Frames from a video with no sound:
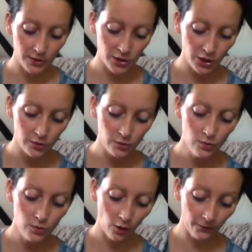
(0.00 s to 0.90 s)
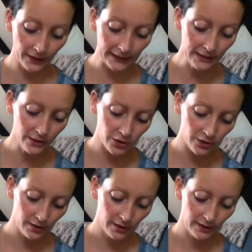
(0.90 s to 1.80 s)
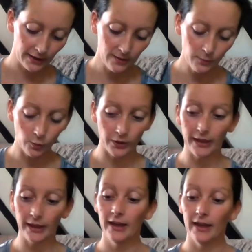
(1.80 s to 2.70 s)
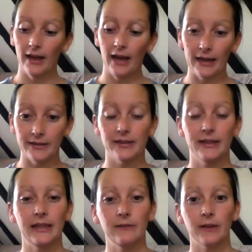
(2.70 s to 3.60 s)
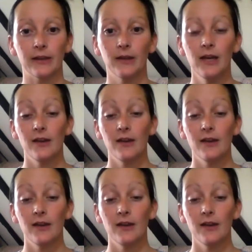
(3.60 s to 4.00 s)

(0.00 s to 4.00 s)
2 of each in the morning and in the evening.